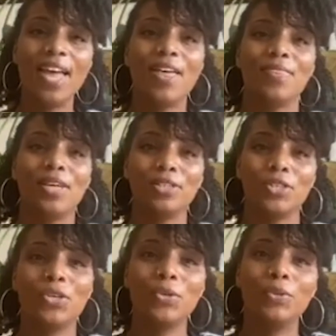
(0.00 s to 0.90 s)
There are
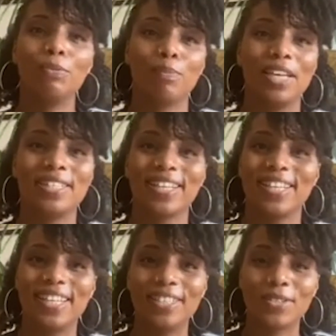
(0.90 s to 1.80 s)
two basic
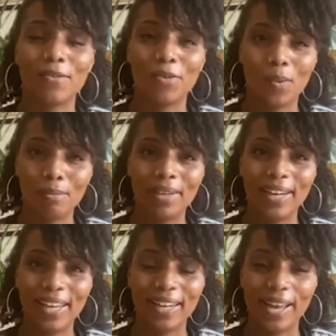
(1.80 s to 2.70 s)
needs of a woman
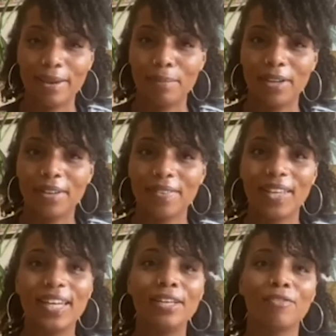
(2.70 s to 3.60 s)
in labour: the
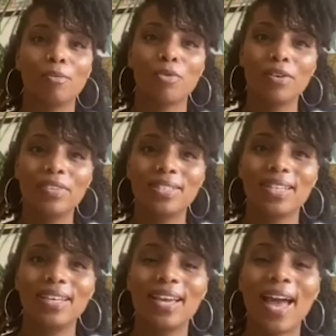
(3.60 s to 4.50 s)
need for
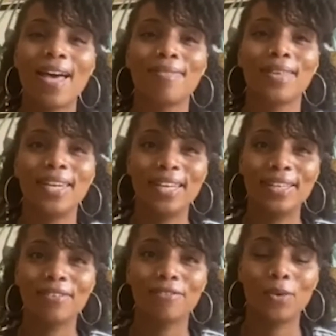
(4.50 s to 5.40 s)
privacy and the
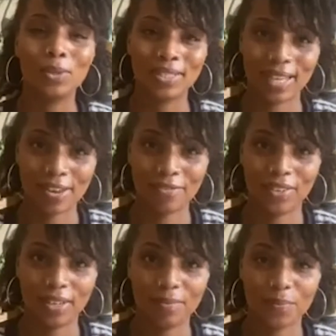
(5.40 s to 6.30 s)
need for
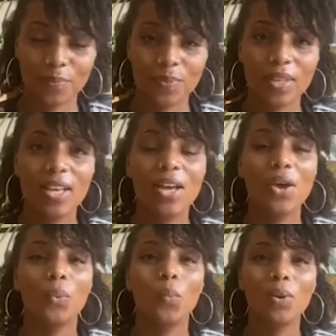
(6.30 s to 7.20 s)
safety.
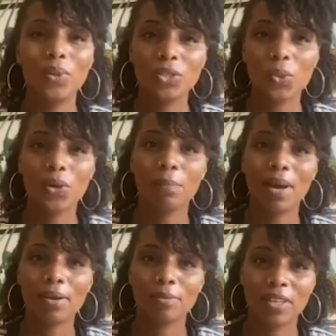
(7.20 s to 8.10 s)
When we talk
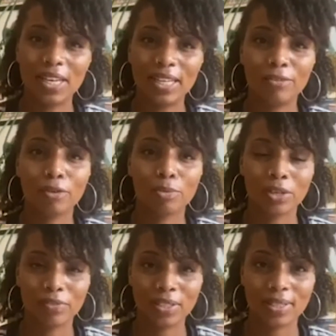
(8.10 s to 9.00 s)
about the need for
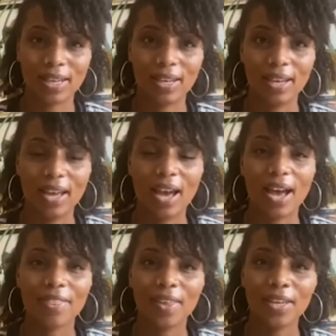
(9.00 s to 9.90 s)
privacy,
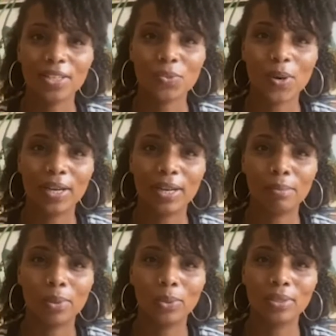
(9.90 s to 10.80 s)
I think it's really
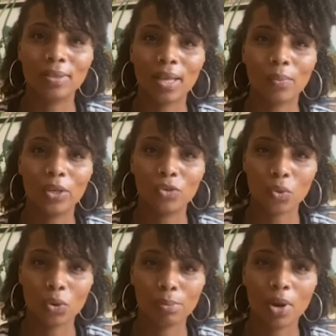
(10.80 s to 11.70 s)
important that we
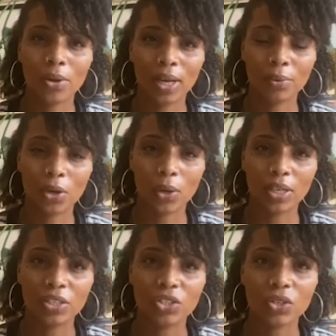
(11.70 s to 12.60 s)
draw upon our
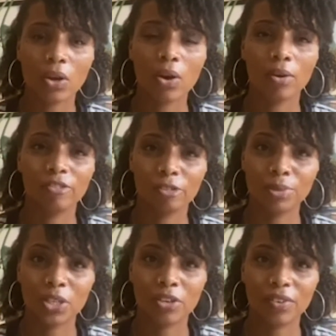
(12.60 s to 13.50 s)
knowledge of
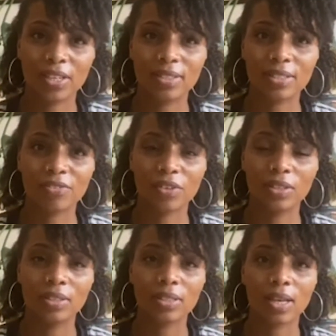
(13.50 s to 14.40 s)
observing different